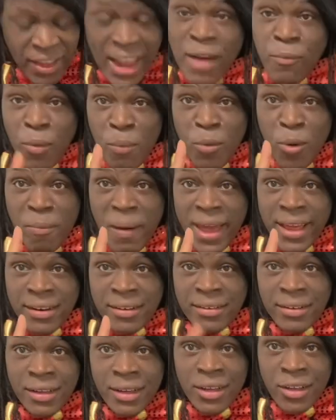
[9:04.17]
I have one more bite?
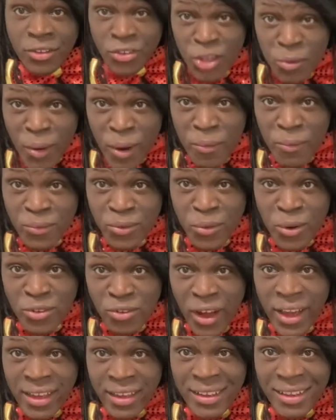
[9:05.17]
You want to
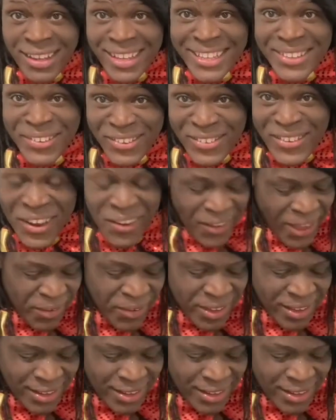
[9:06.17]
try? You want to try? Okay.